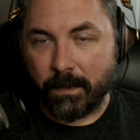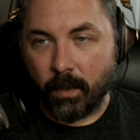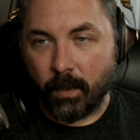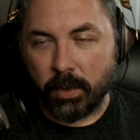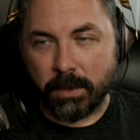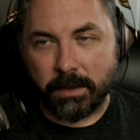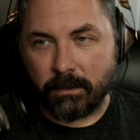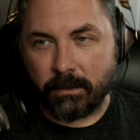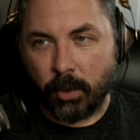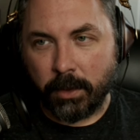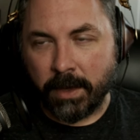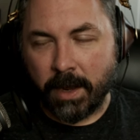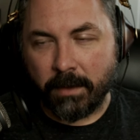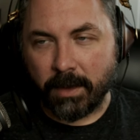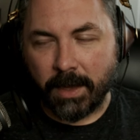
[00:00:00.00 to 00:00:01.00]
We'll
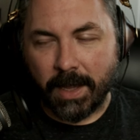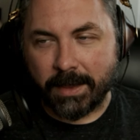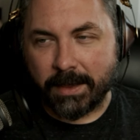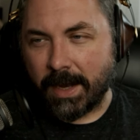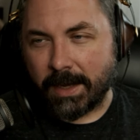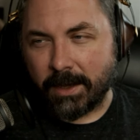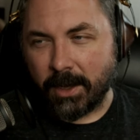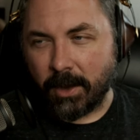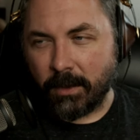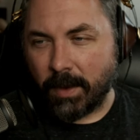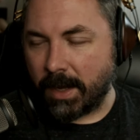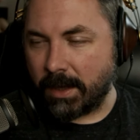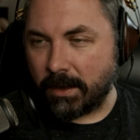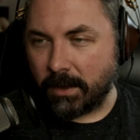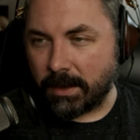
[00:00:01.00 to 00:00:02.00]
never let that go,
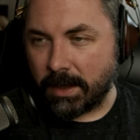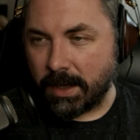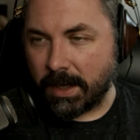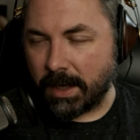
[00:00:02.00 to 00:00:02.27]
I don't think.